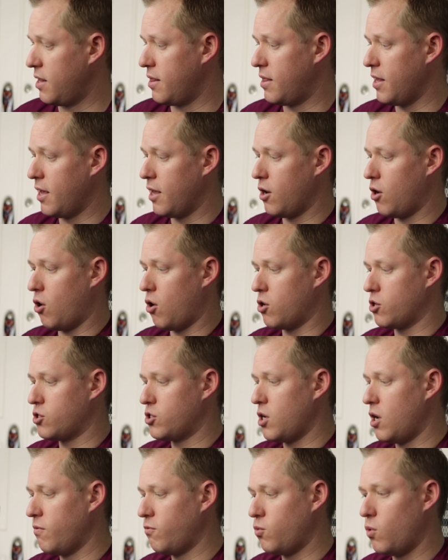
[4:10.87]
then our
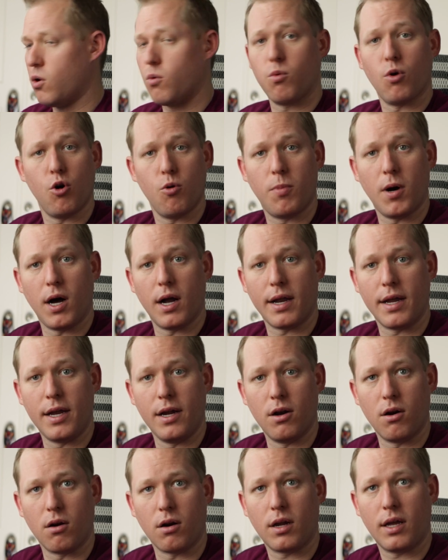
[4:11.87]
software robot
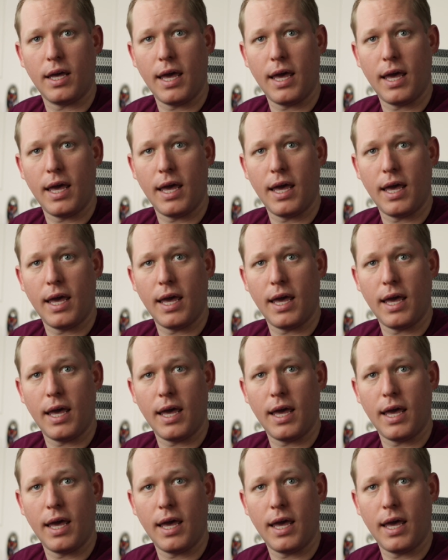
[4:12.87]
here